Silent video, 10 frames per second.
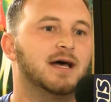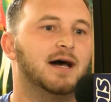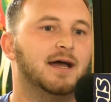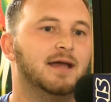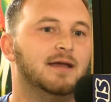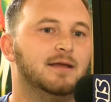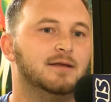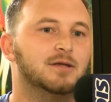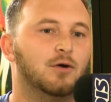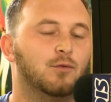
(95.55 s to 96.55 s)
I
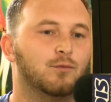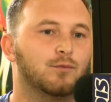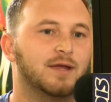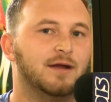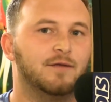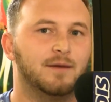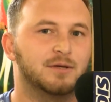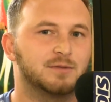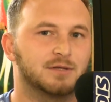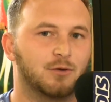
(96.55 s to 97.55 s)
don't care that
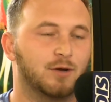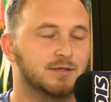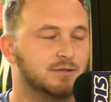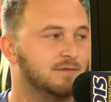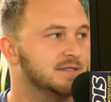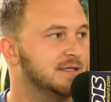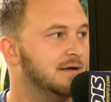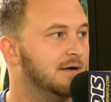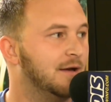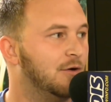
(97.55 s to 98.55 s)
much about the quick service
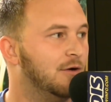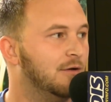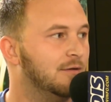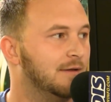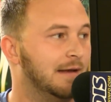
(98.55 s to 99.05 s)
there at all,